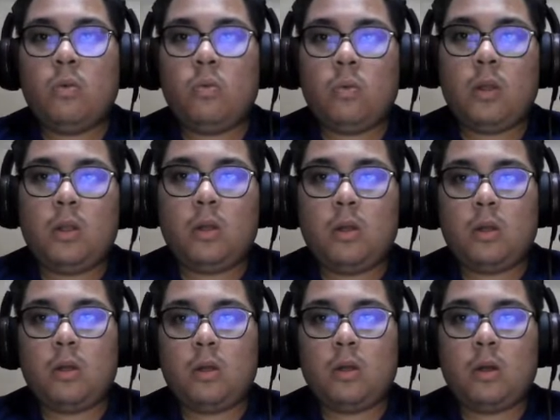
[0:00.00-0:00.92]
with
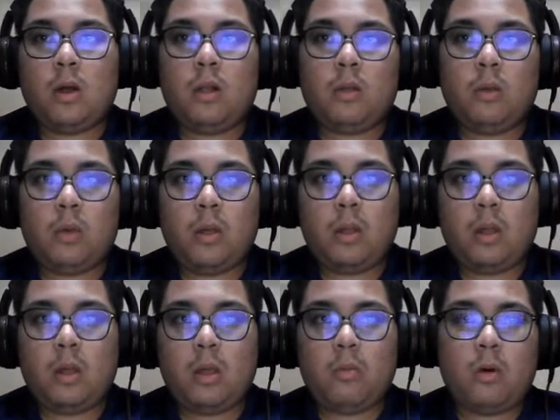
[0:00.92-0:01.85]
the ultimate
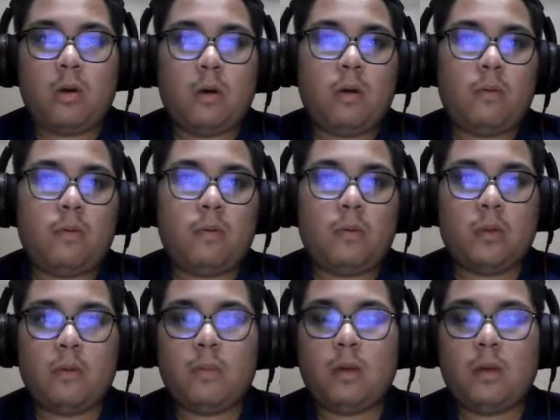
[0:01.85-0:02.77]
aim of
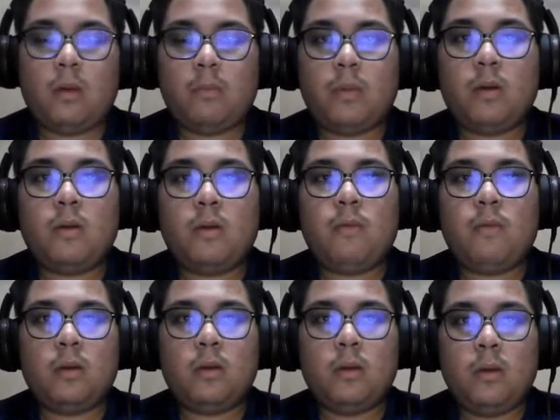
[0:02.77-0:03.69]
giving perfect
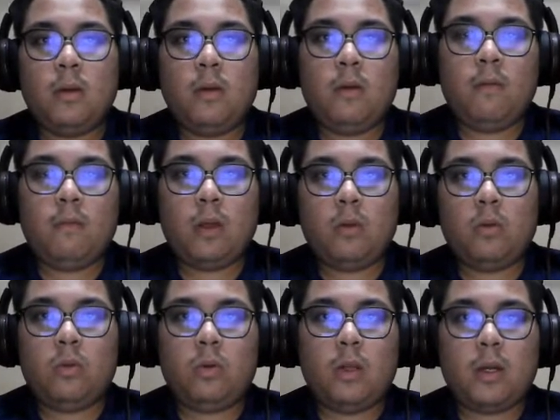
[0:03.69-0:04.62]
value
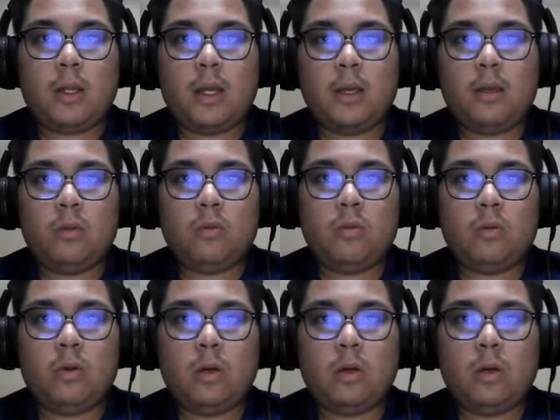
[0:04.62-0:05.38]
to the client through